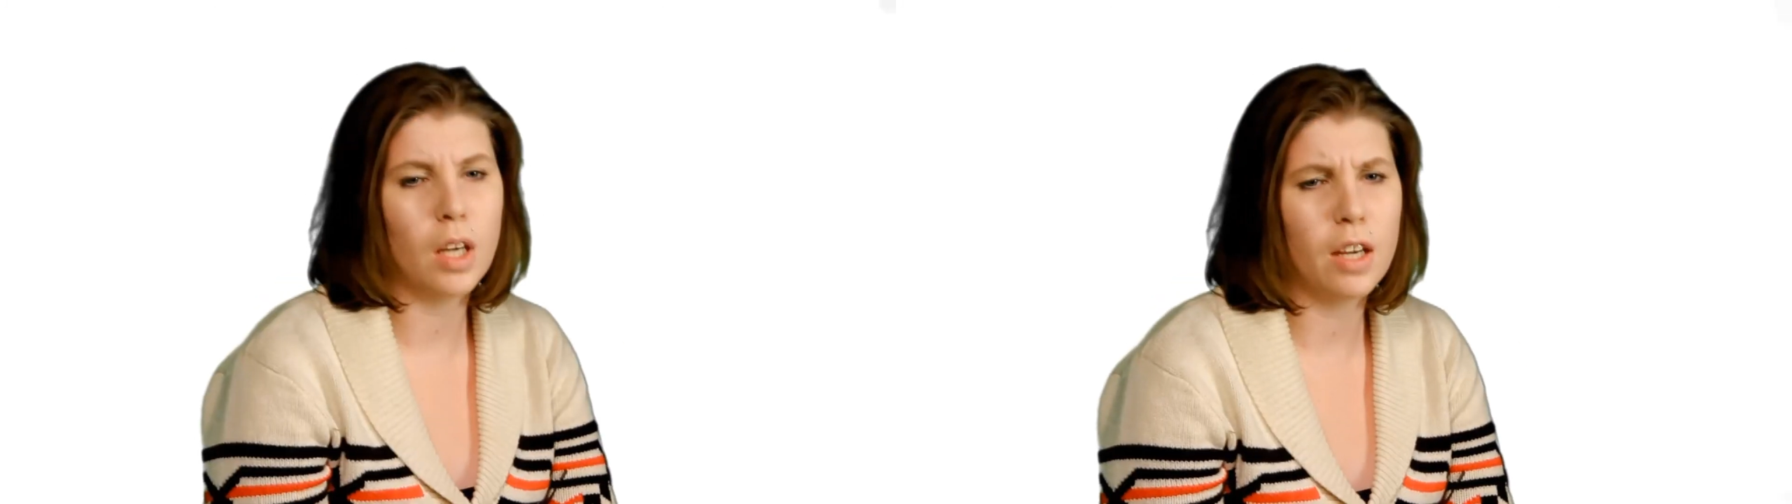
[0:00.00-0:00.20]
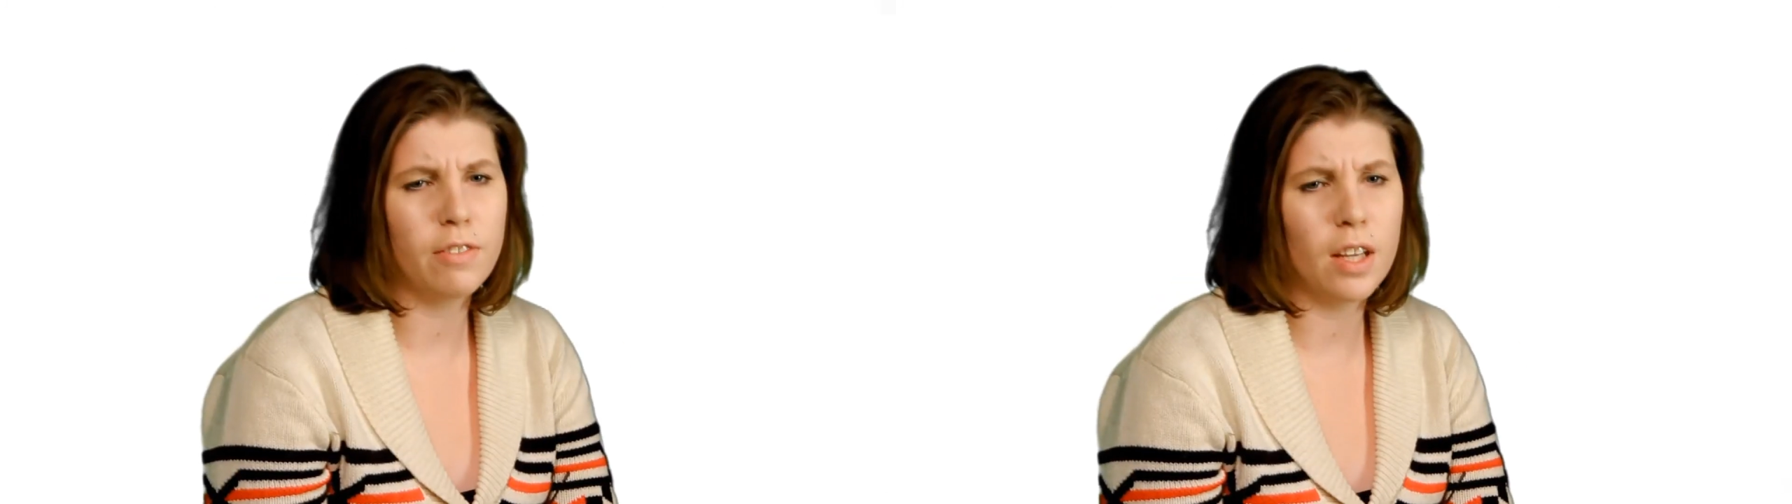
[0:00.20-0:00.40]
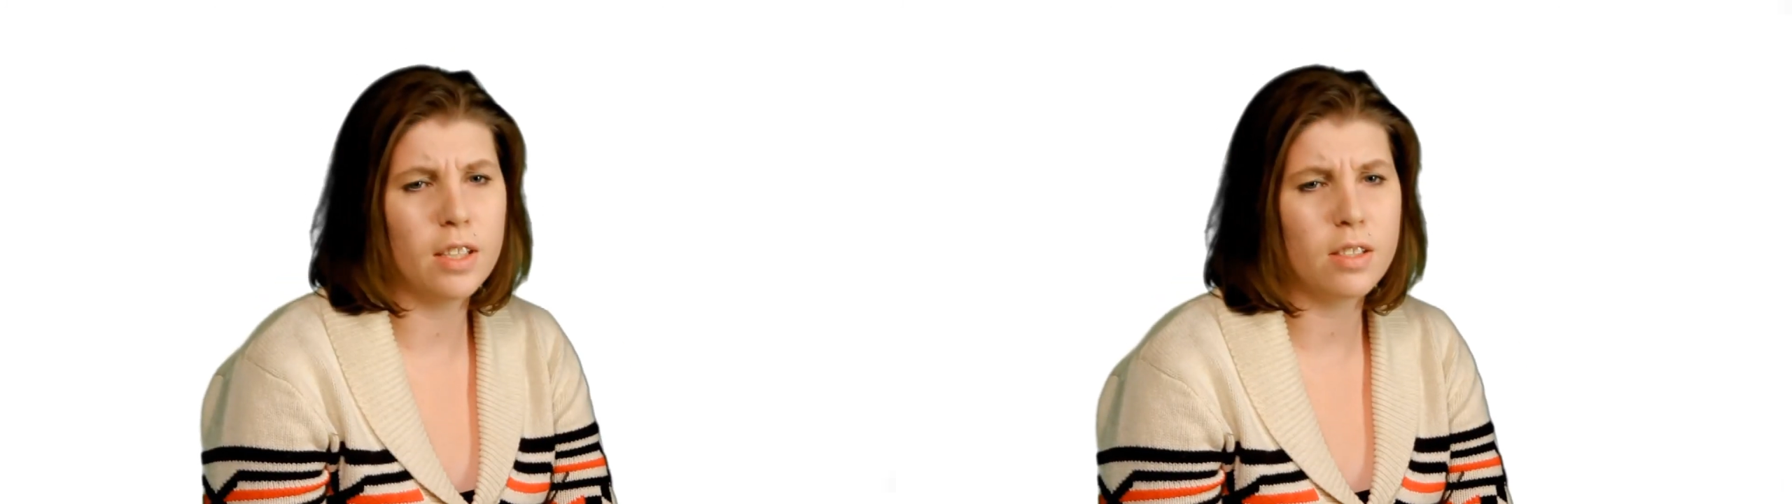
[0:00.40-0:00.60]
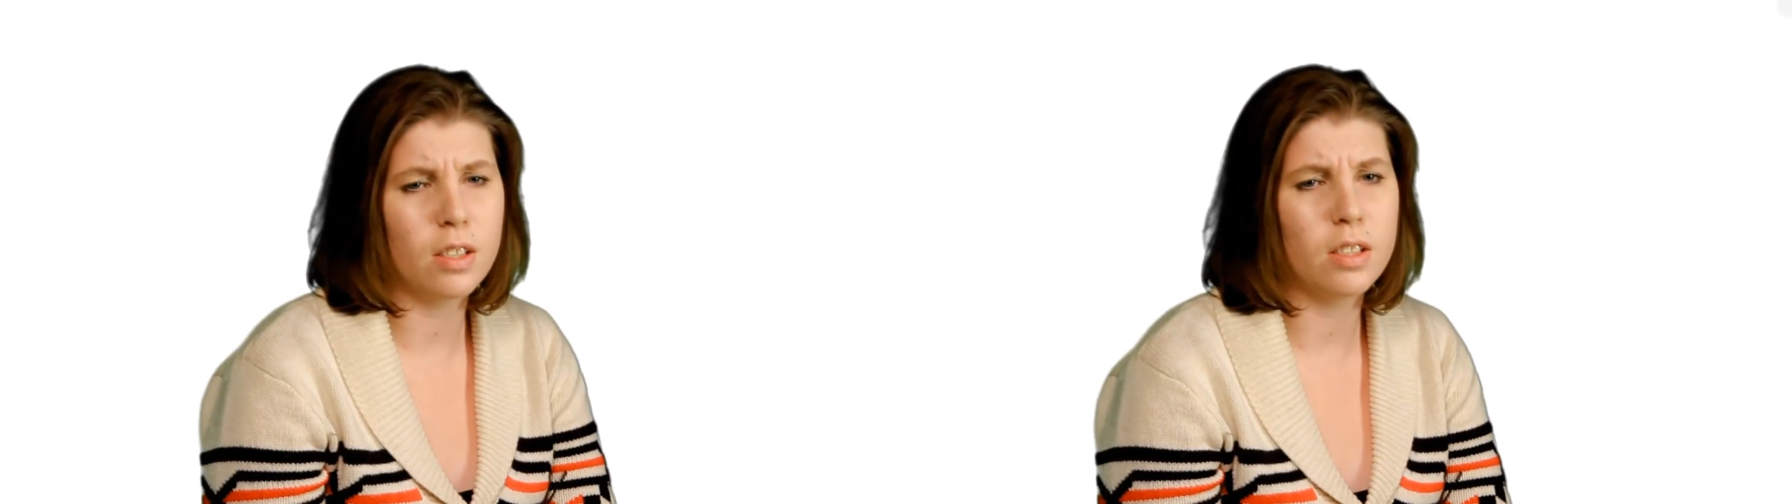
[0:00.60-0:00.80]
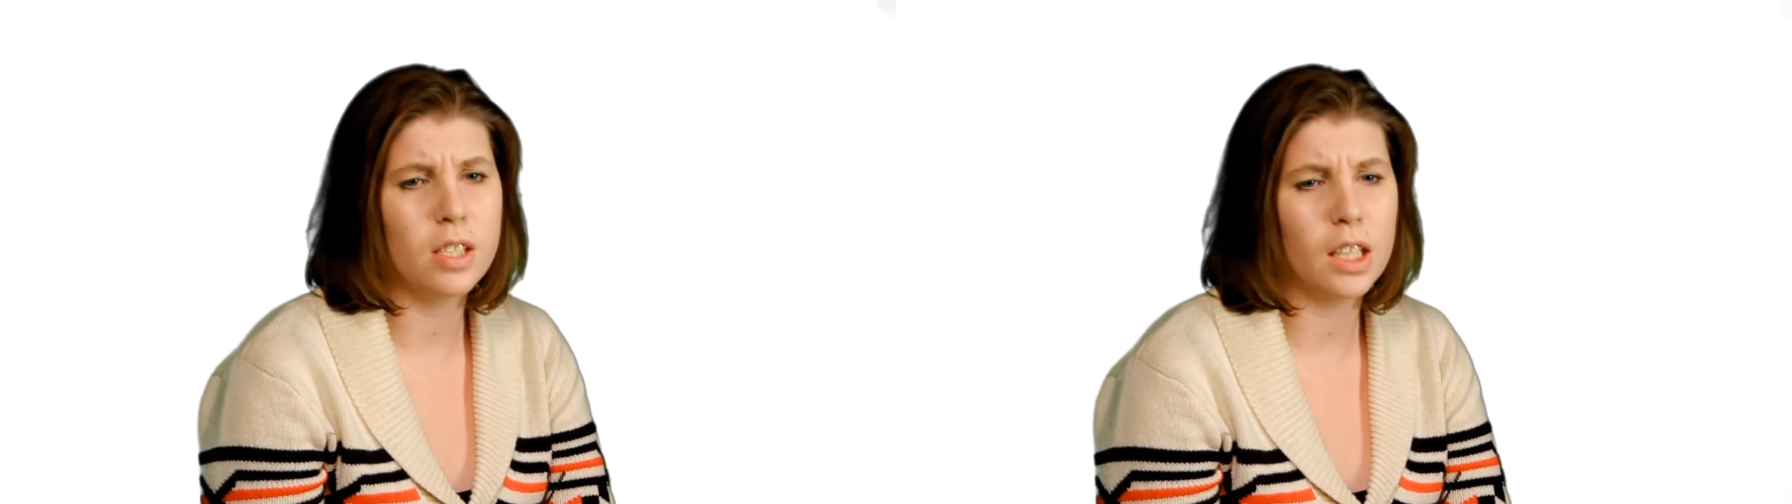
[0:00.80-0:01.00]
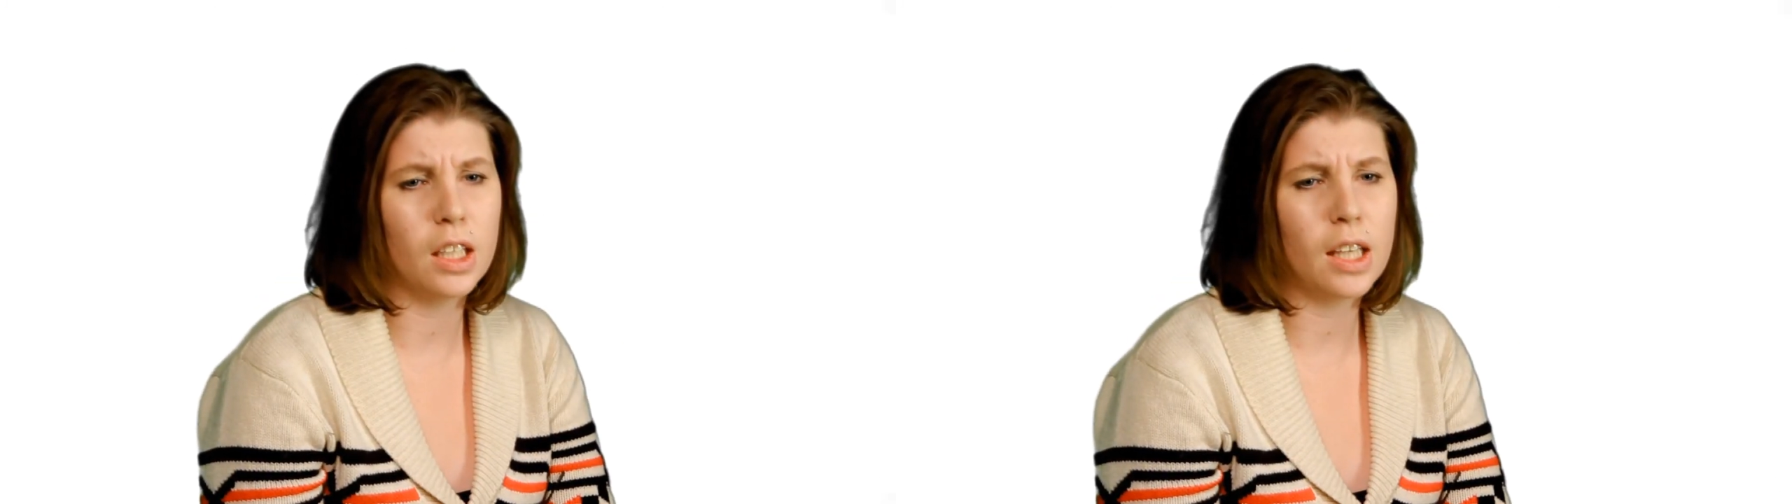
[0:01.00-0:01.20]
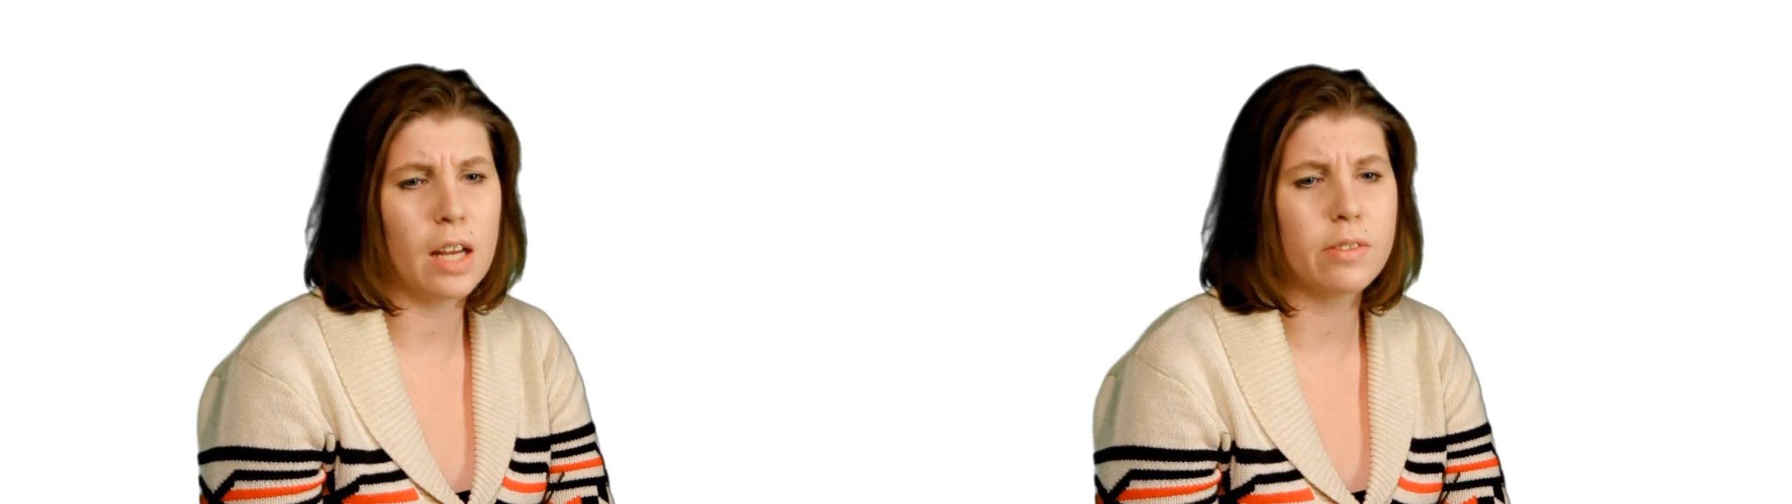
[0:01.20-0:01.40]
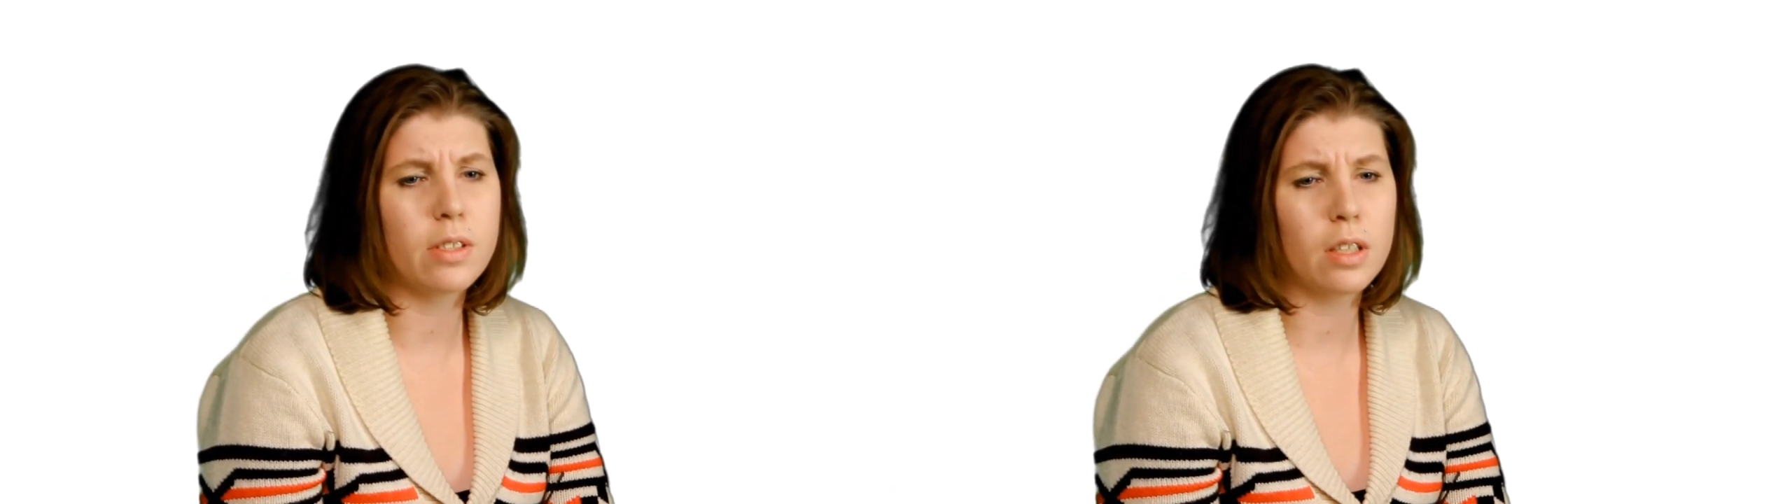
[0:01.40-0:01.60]
I finally started seeing a
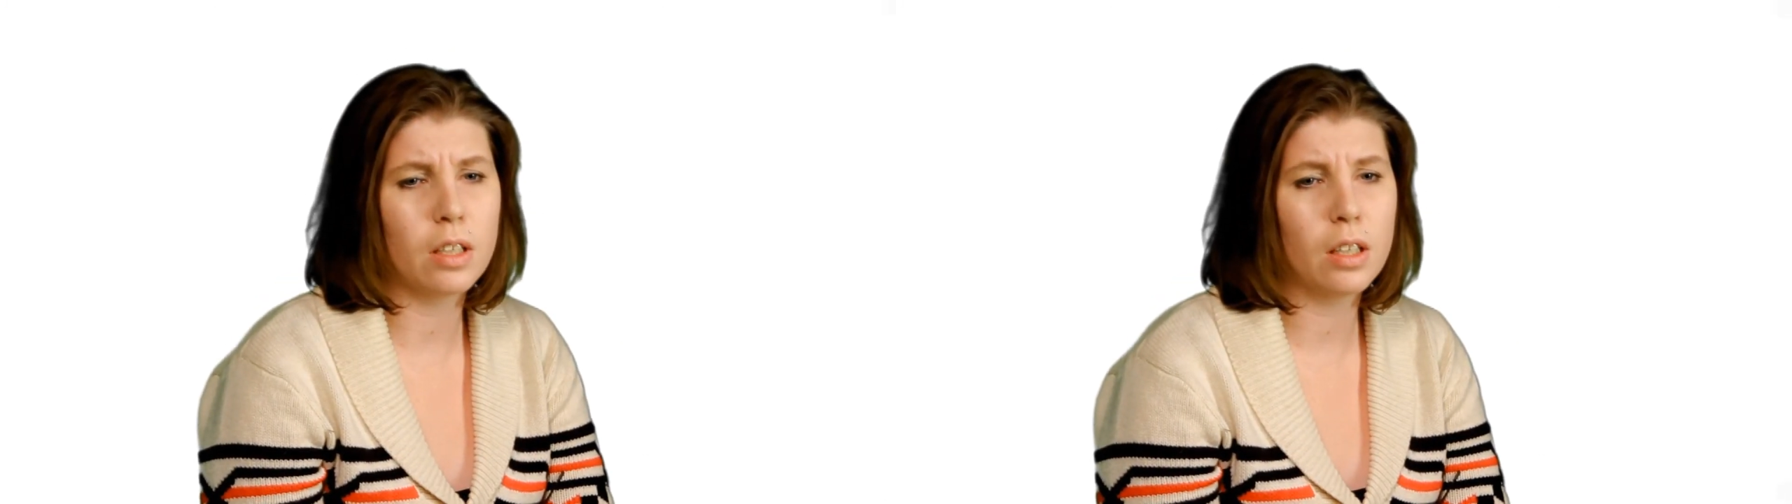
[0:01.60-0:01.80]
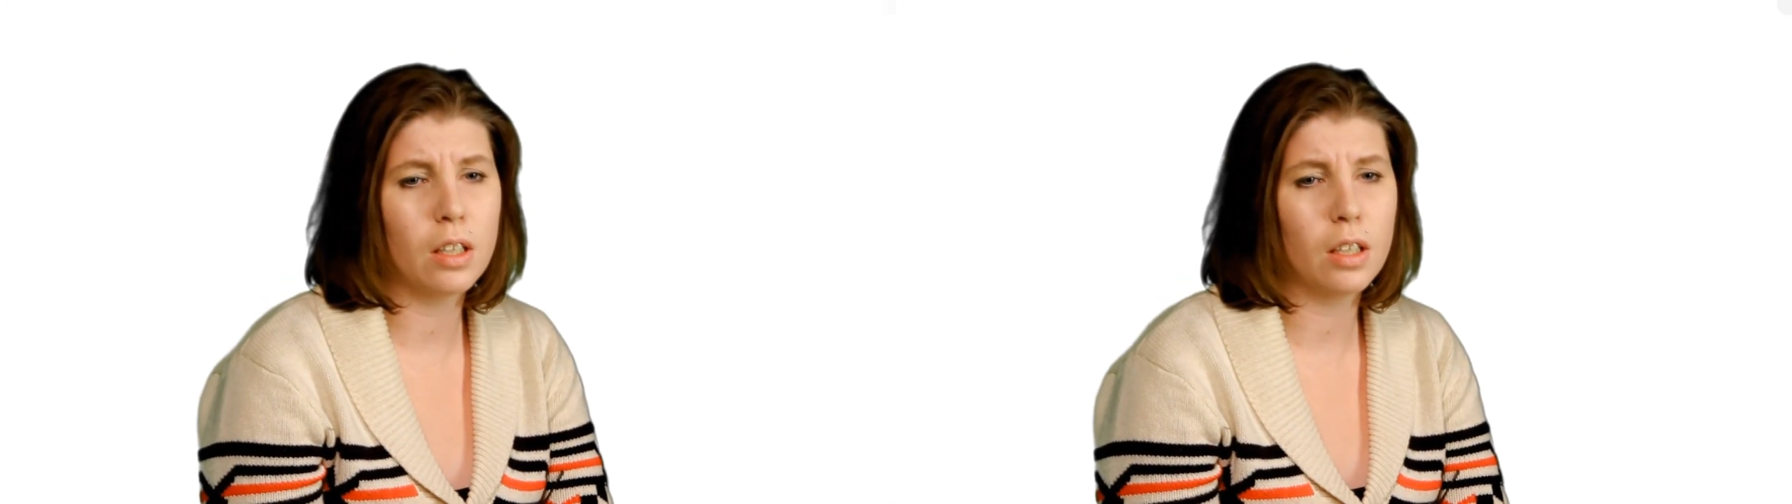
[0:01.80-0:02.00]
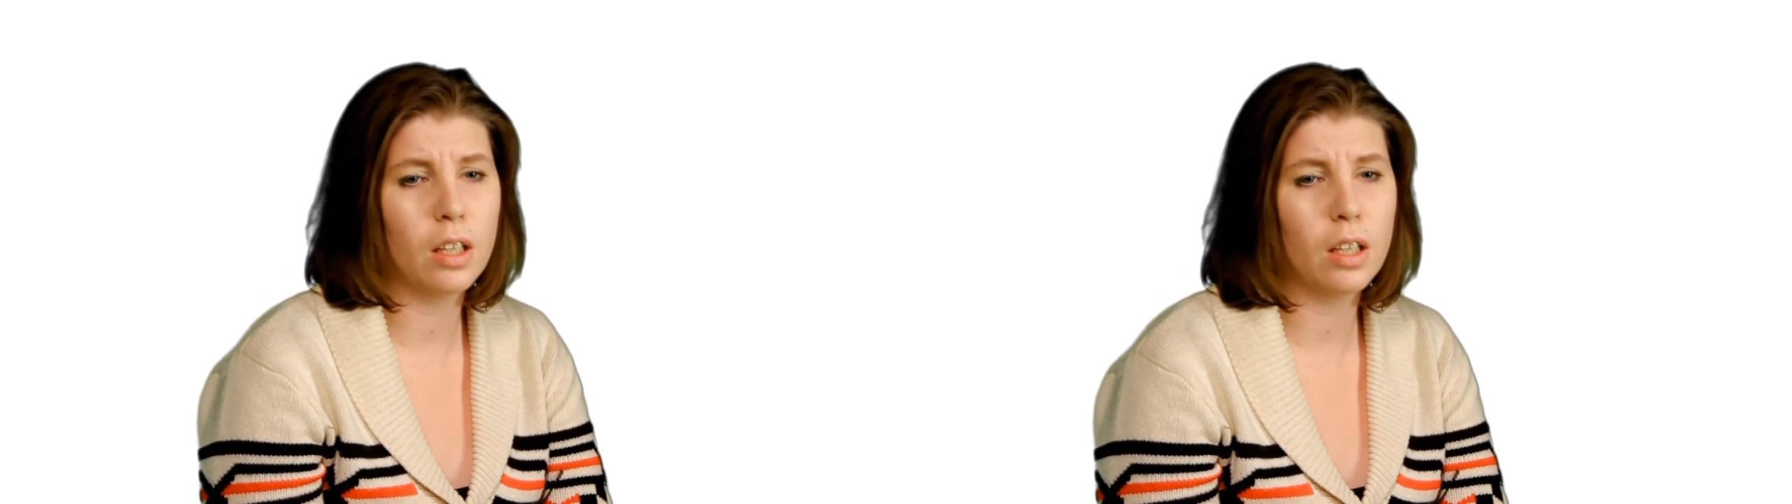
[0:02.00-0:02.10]
counselor,